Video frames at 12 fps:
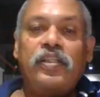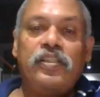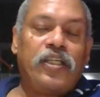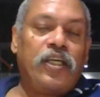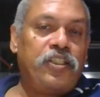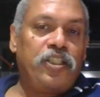in
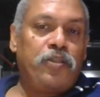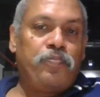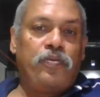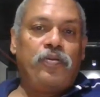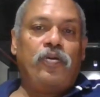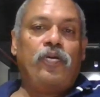SketchUp,
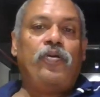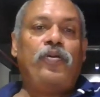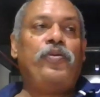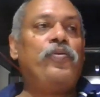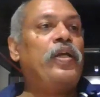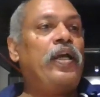or
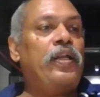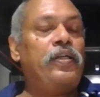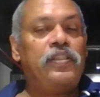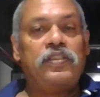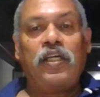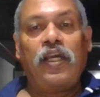you can
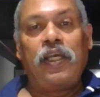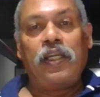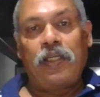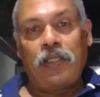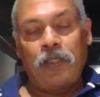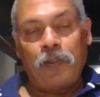design
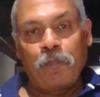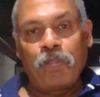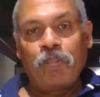in